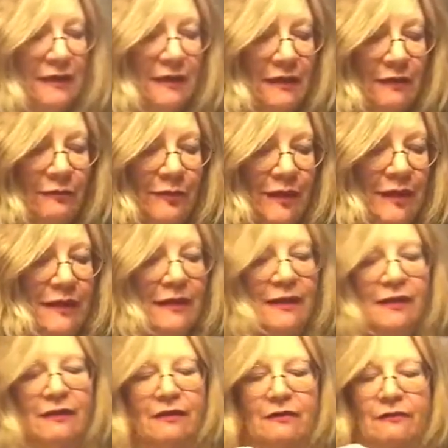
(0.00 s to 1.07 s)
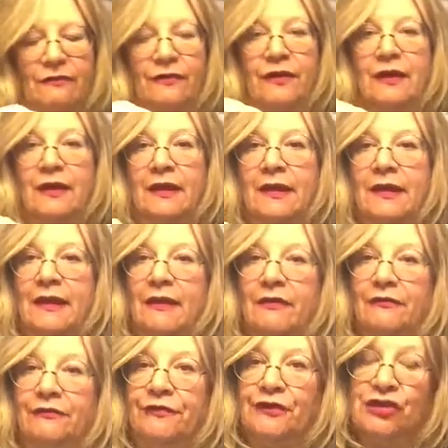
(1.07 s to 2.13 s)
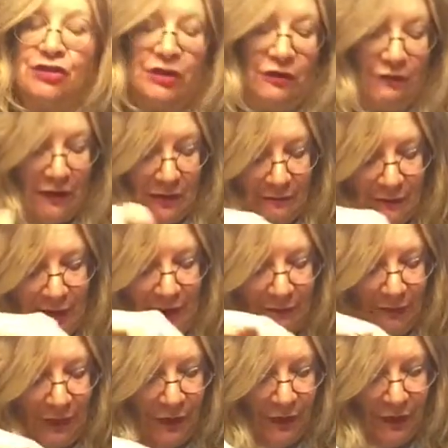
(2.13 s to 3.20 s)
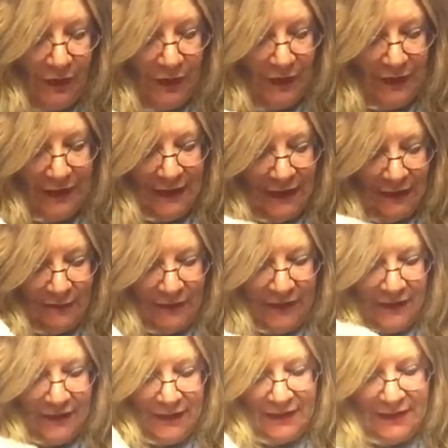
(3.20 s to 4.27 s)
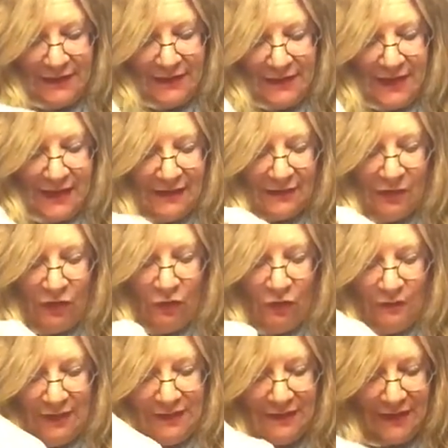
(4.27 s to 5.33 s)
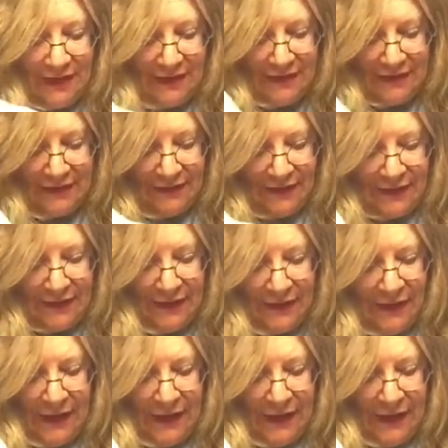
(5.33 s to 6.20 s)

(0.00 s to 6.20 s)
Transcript: little bit of freshly ground pepper because that always tastes good.